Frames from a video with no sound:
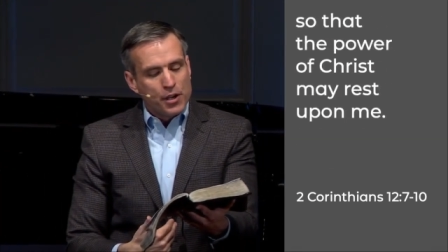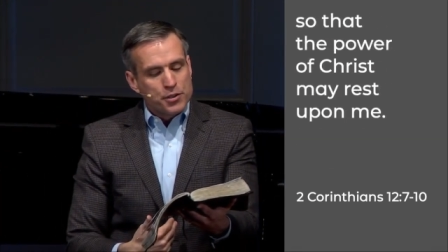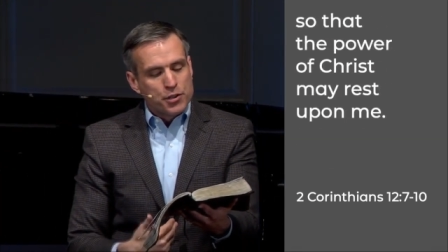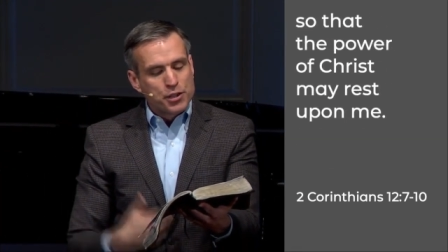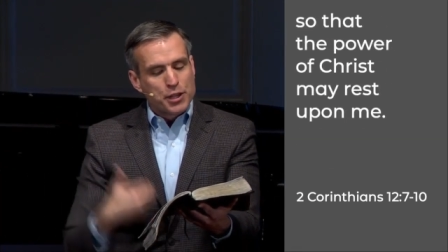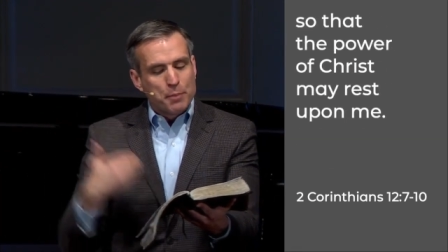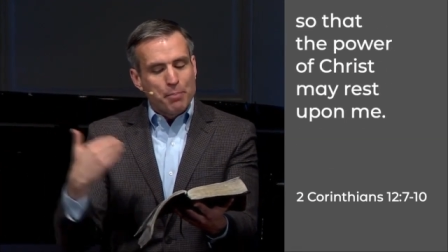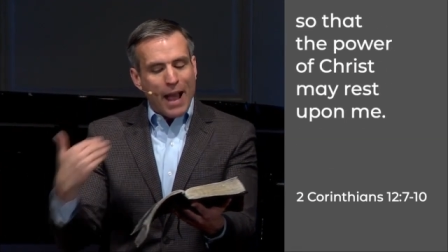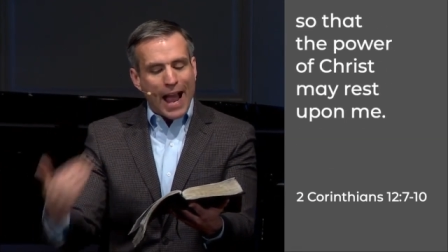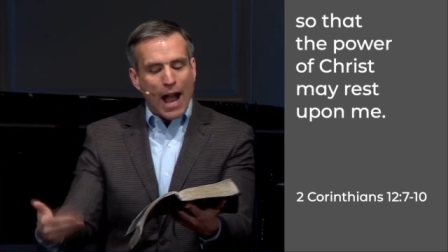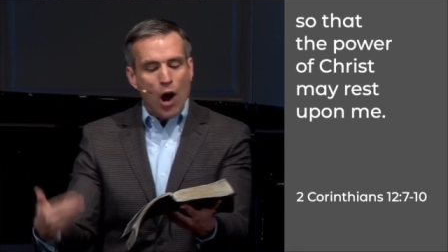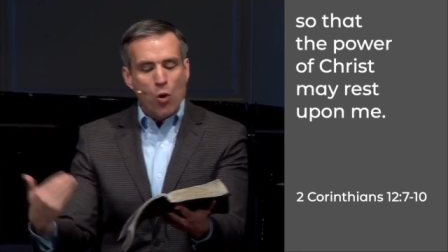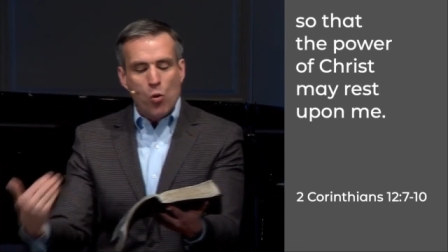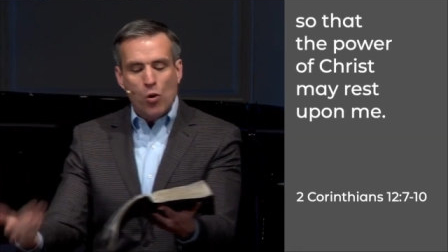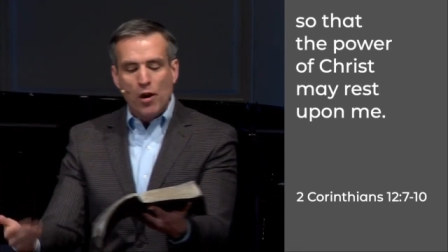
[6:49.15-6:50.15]
so that the
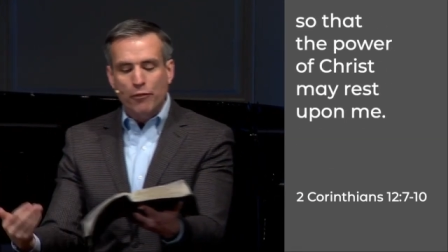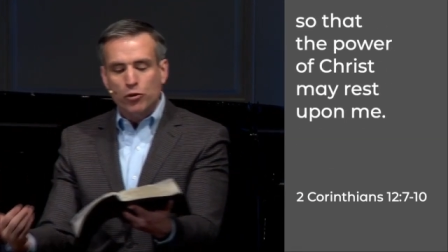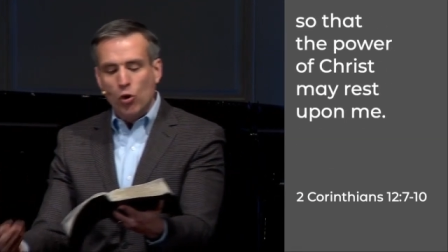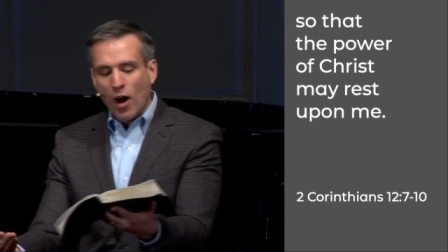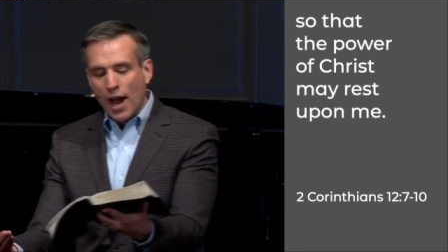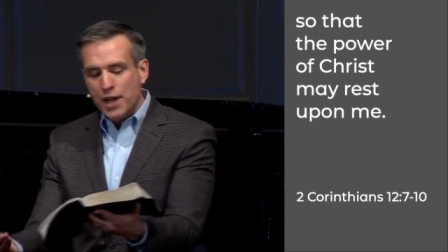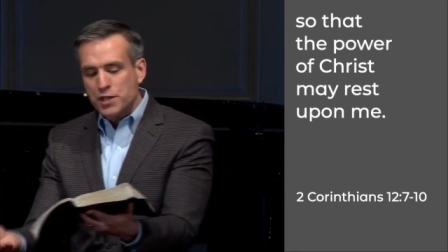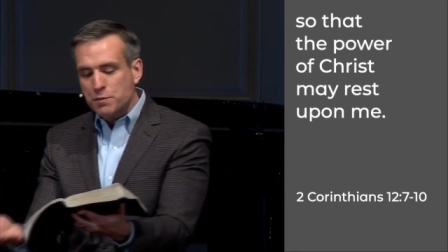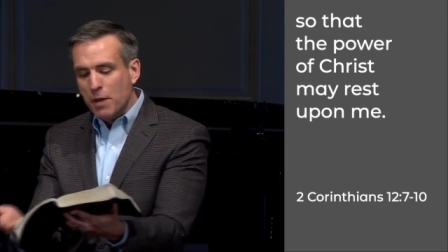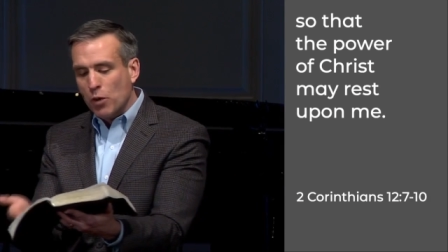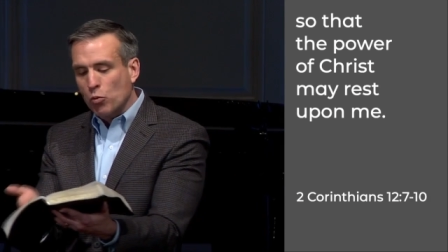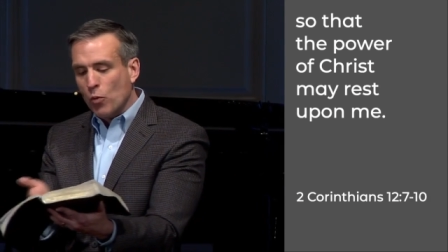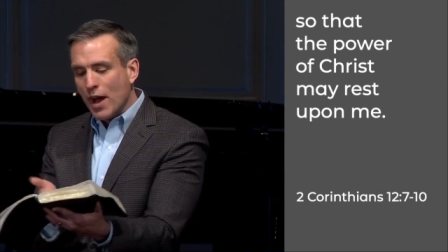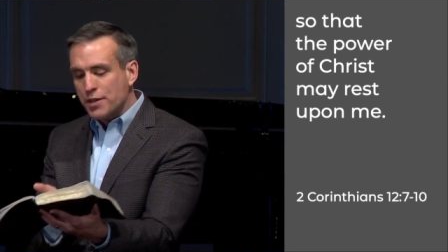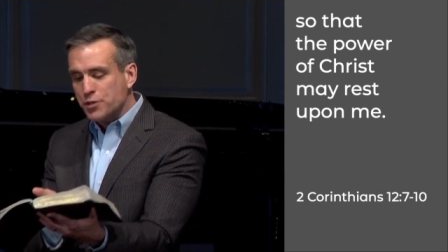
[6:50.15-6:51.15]
power of Christ may
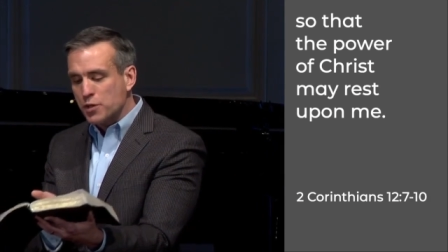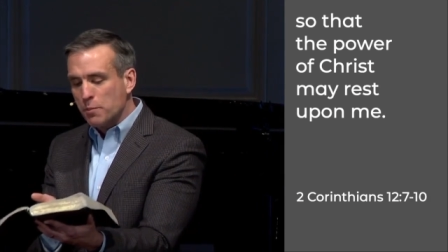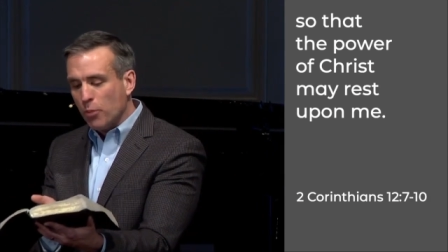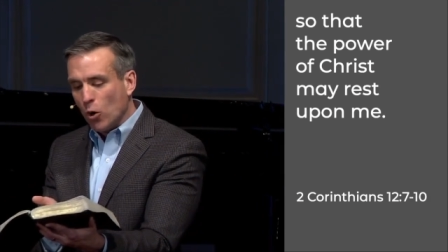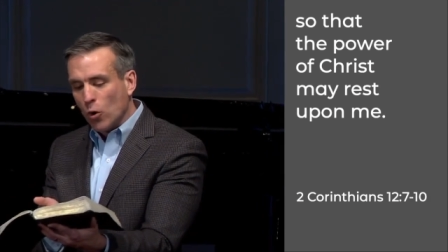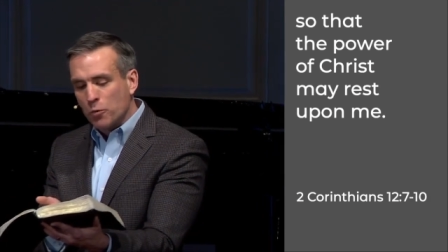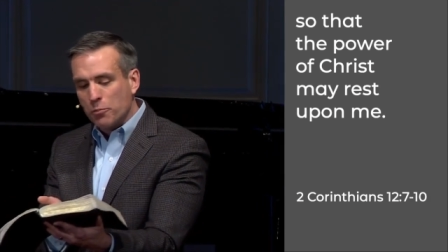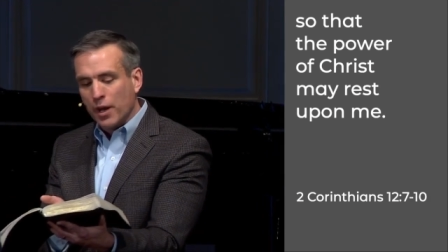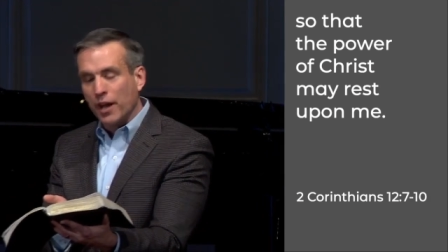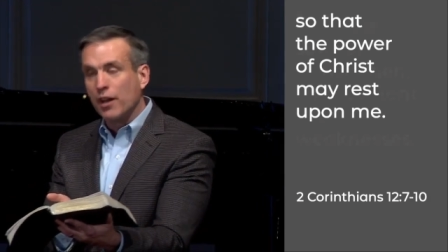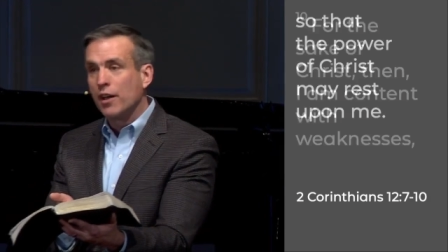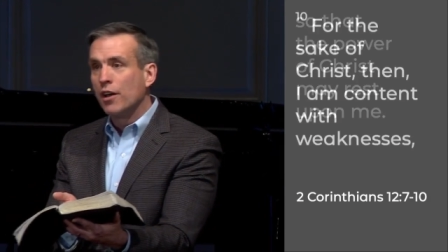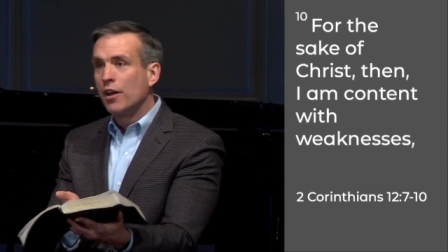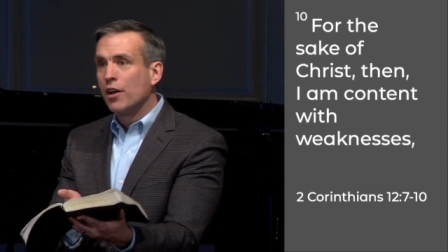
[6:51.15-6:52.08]
rest upon me.